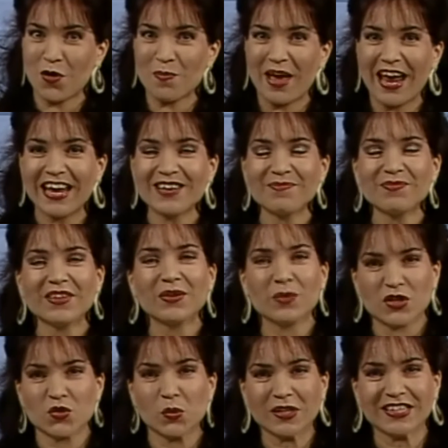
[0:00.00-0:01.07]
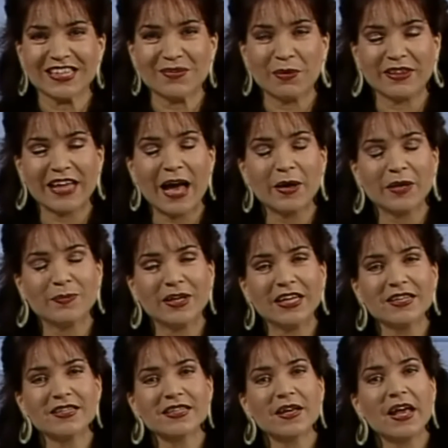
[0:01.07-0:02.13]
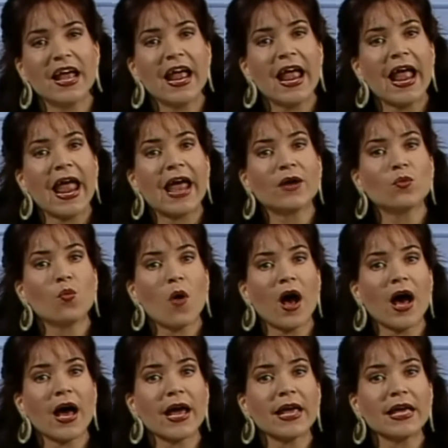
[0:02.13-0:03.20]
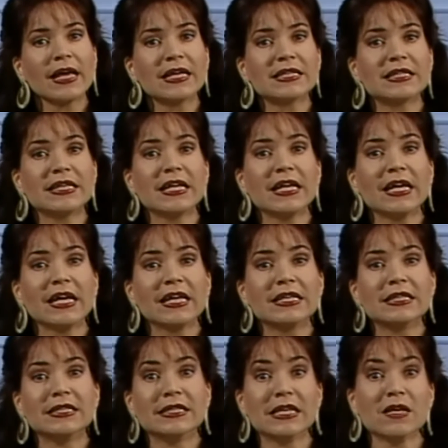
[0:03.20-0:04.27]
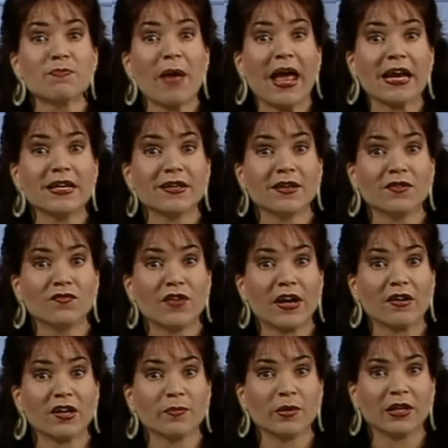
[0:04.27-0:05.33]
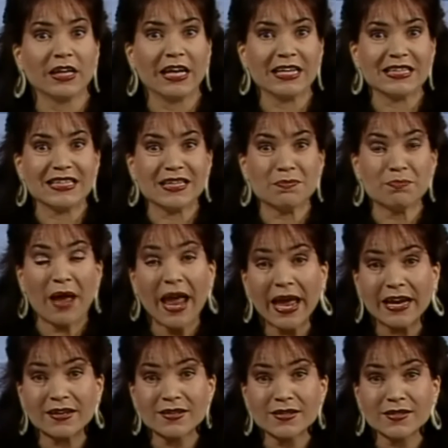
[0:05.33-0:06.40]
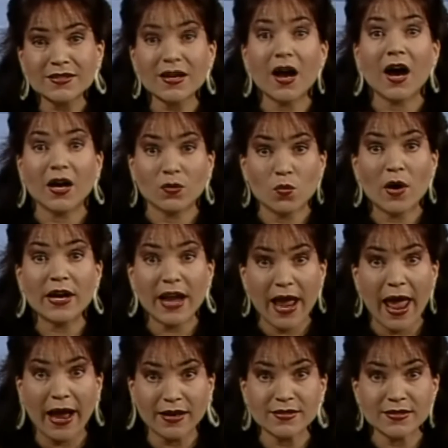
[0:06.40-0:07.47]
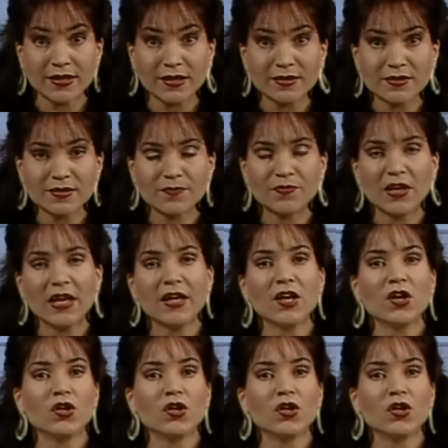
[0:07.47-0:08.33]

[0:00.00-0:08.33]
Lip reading: the domain, which we'll see what that means. And y is the dependent variable. It depends on what x is.